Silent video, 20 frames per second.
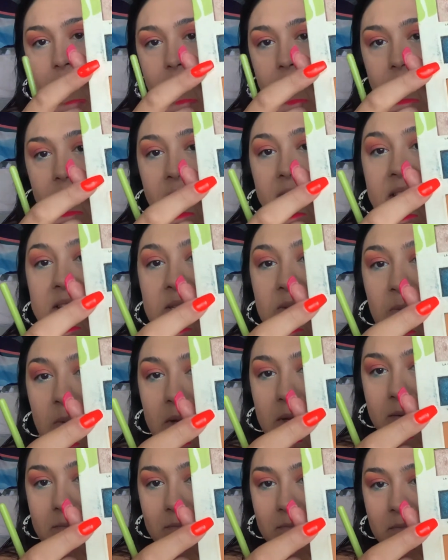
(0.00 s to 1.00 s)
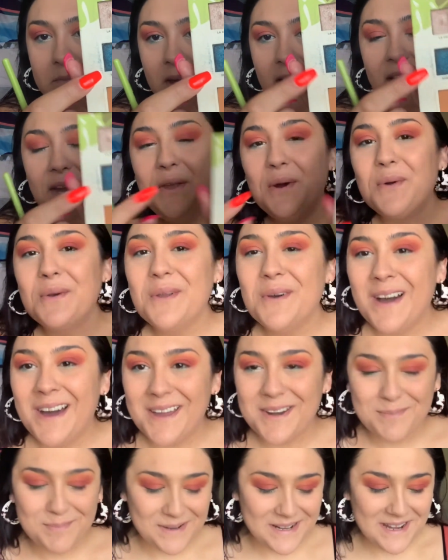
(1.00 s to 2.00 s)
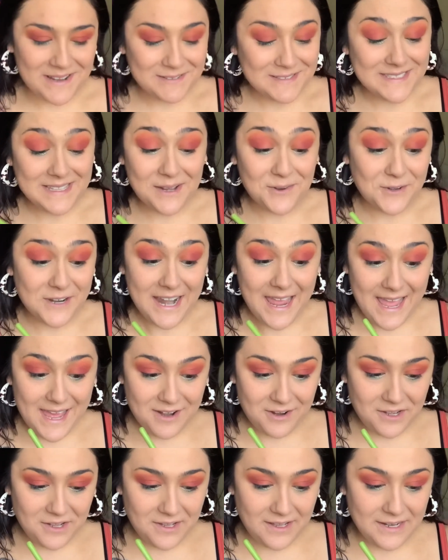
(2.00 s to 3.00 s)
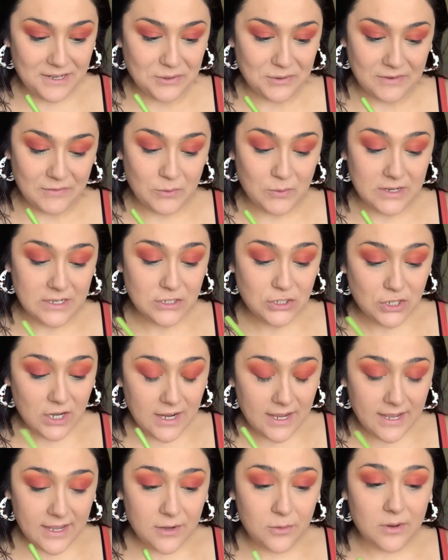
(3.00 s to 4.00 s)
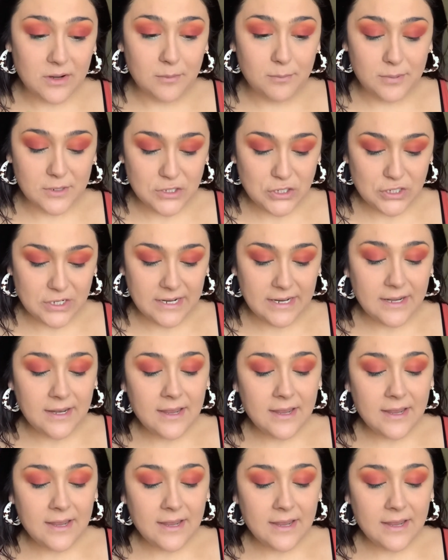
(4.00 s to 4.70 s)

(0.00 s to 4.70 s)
this one. I don't know how to pronounce that one at all. I don't even want to try. I don't want to butcher it,